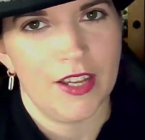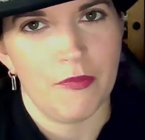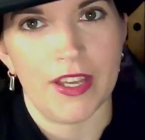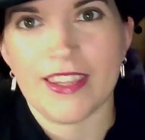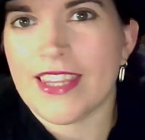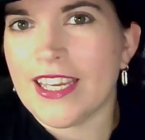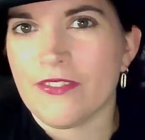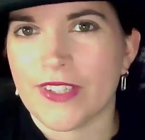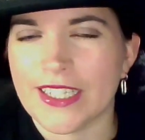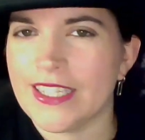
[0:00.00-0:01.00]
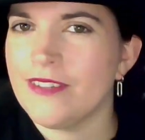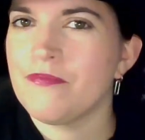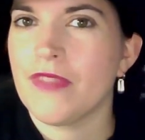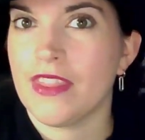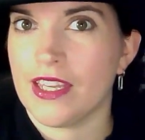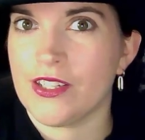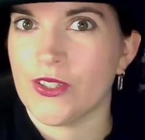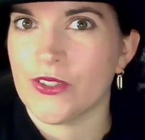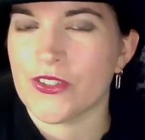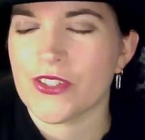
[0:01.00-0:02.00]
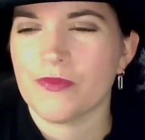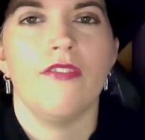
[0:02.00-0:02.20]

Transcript: but thankfully they don't.